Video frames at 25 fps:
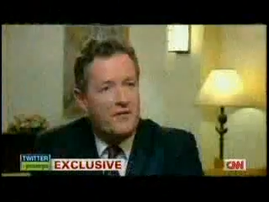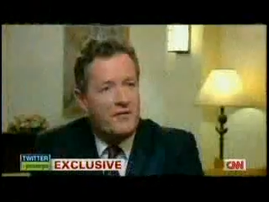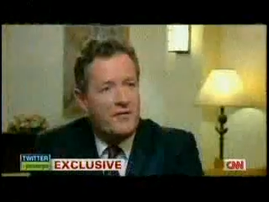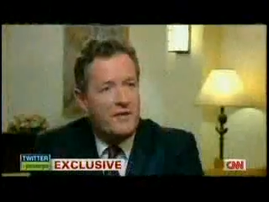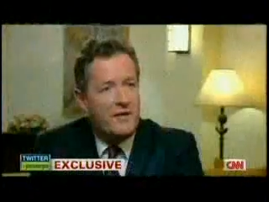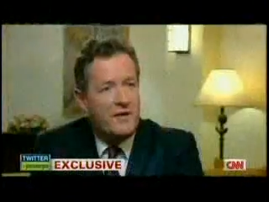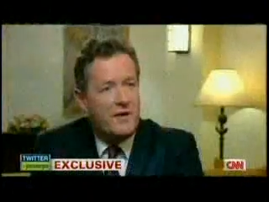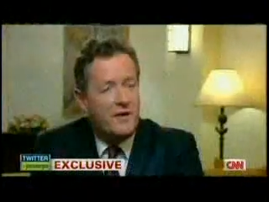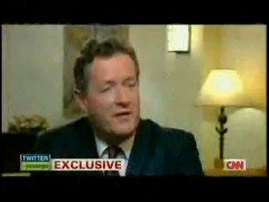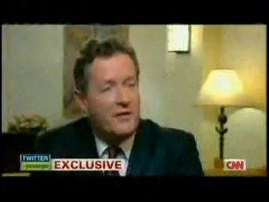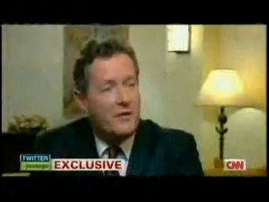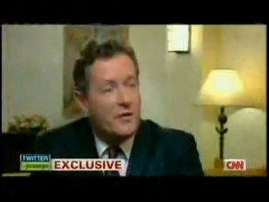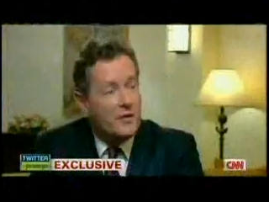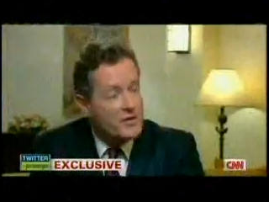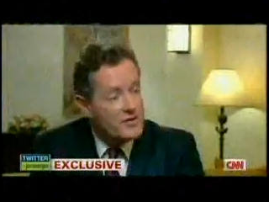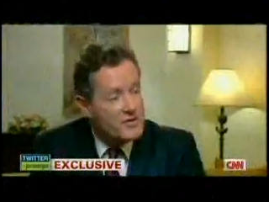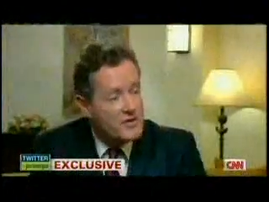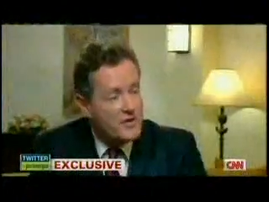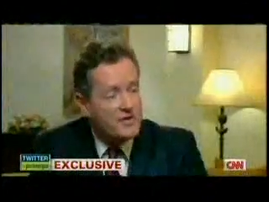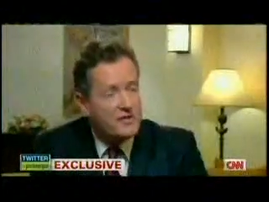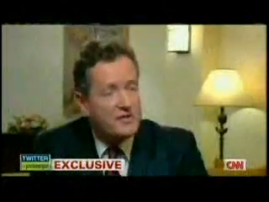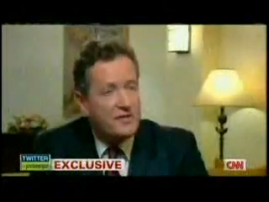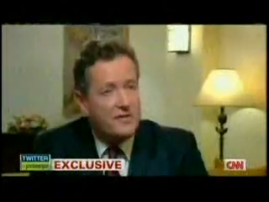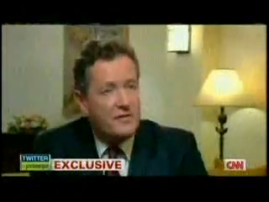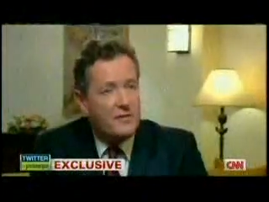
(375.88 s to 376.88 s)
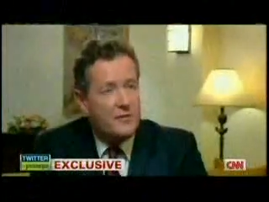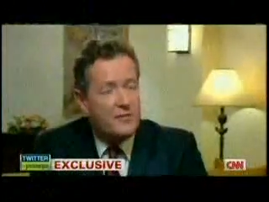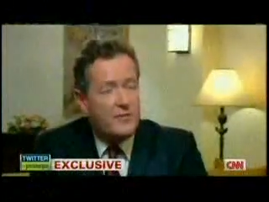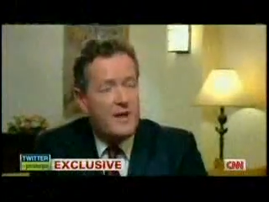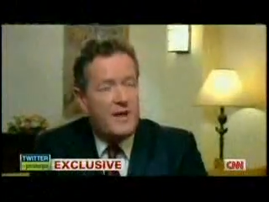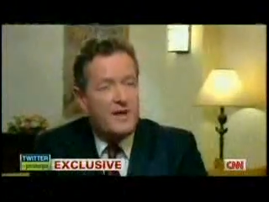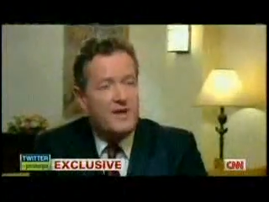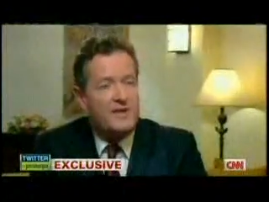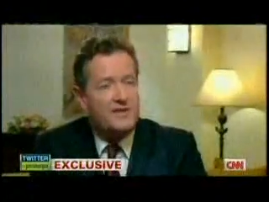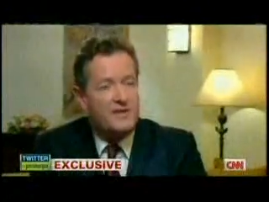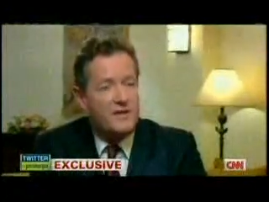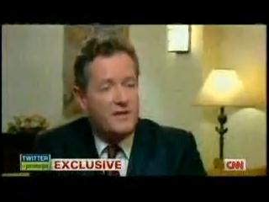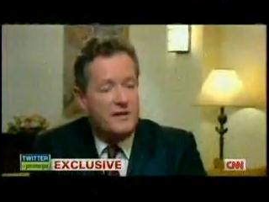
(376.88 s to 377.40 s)
the bluff here, not just
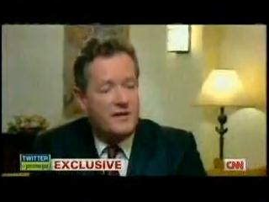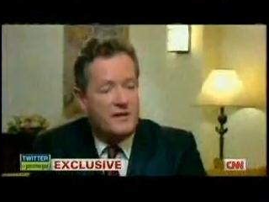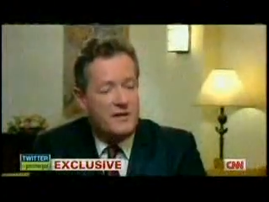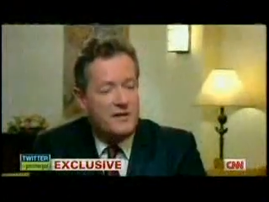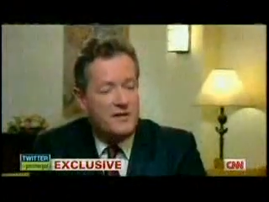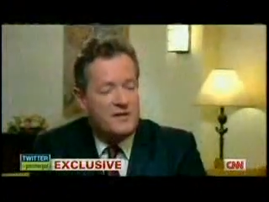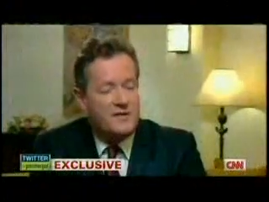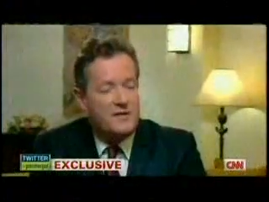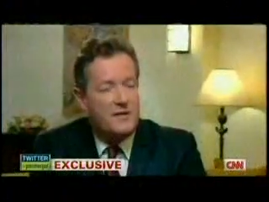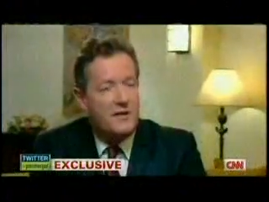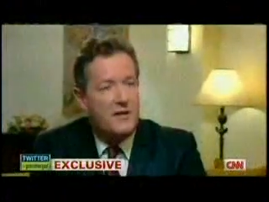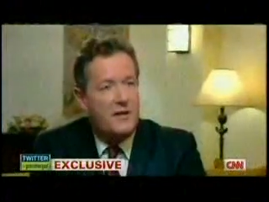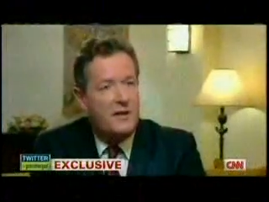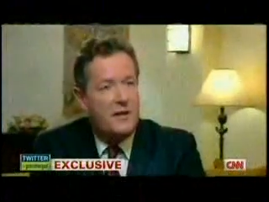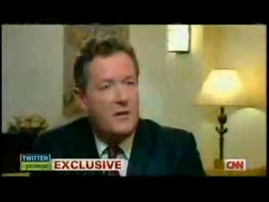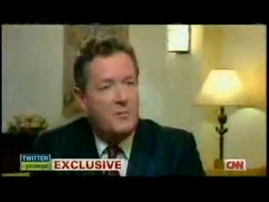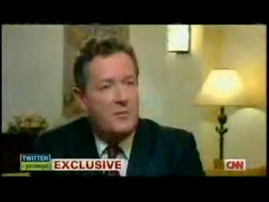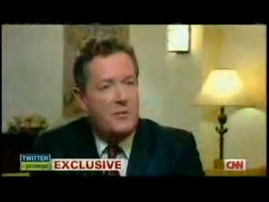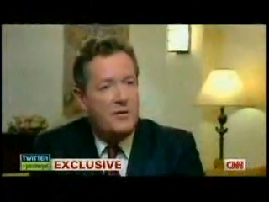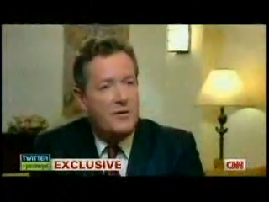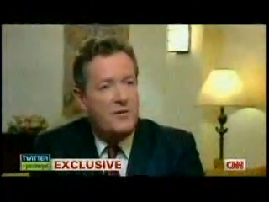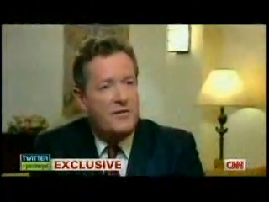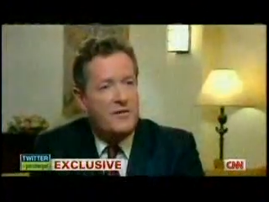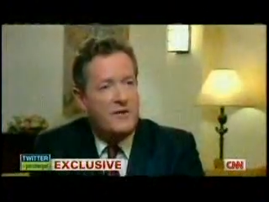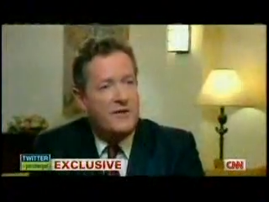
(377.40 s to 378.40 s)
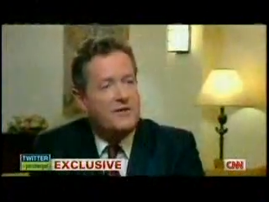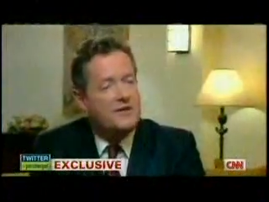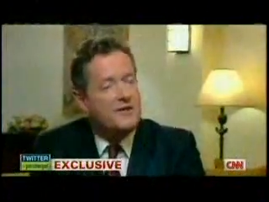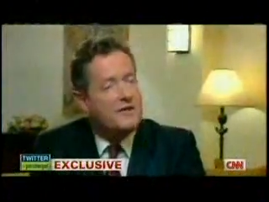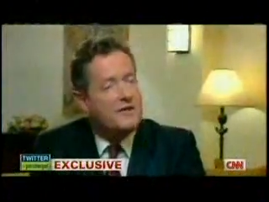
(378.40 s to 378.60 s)
of the Palestinians, but